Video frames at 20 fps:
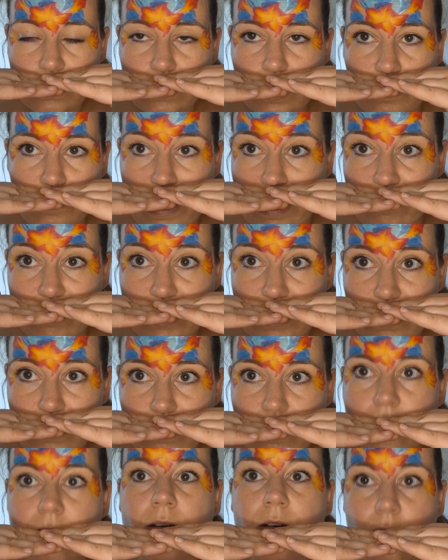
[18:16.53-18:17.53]

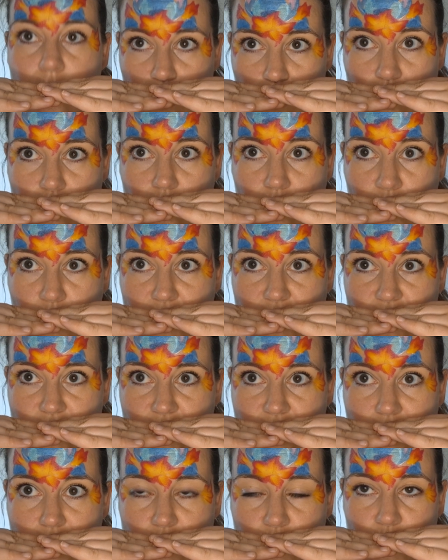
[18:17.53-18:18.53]
barrier over which
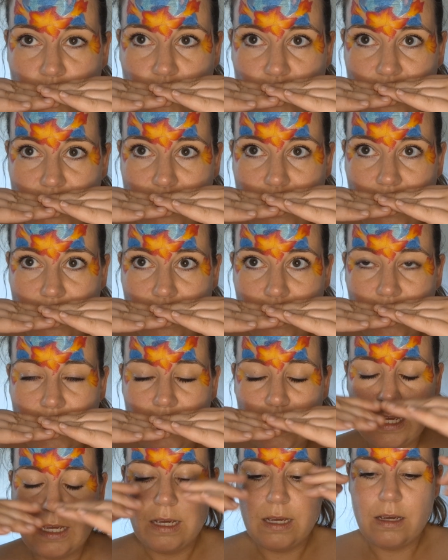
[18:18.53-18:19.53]
Stitch will
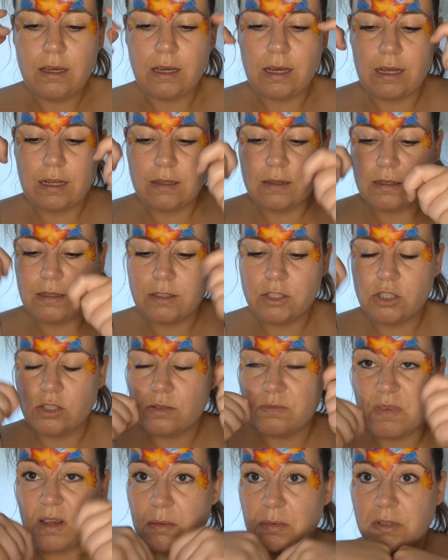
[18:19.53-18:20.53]
see, and then
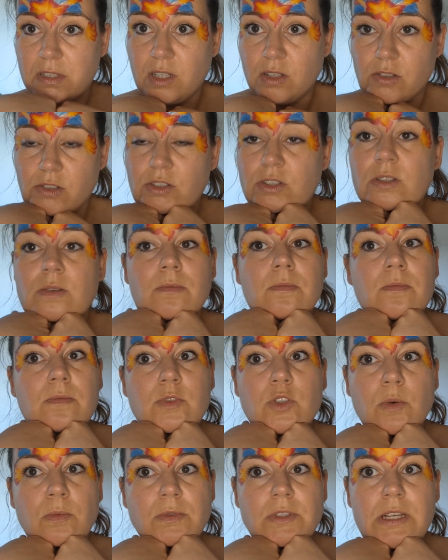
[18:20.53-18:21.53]
just maybe do some
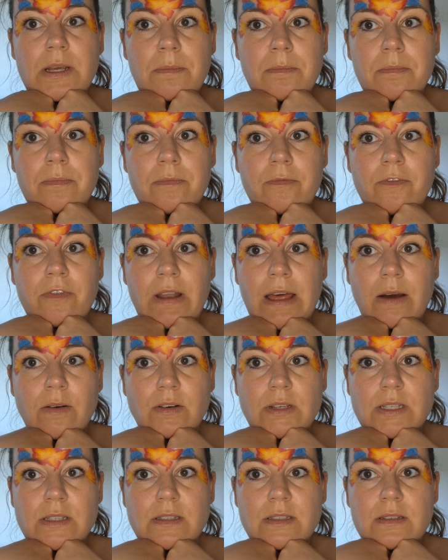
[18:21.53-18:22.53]
double dip
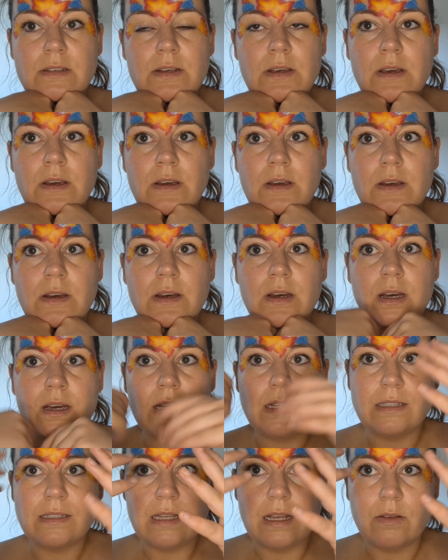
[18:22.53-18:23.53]
flowers
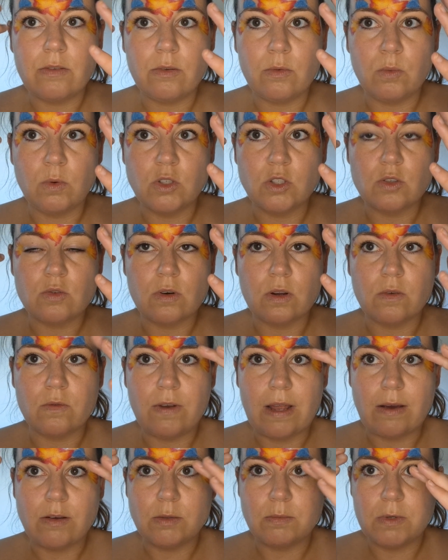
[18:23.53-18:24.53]
instead of the one stroke
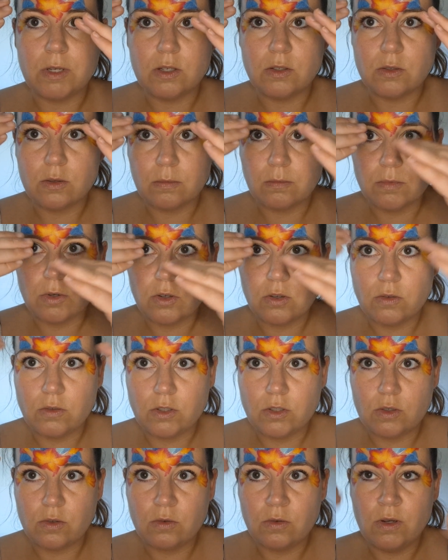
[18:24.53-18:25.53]
flowers, because I'm going
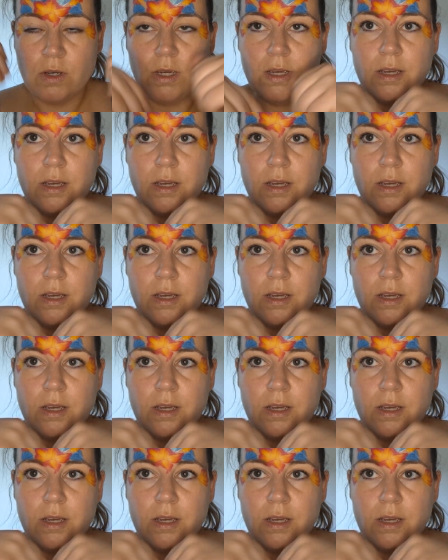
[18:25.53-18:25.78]
to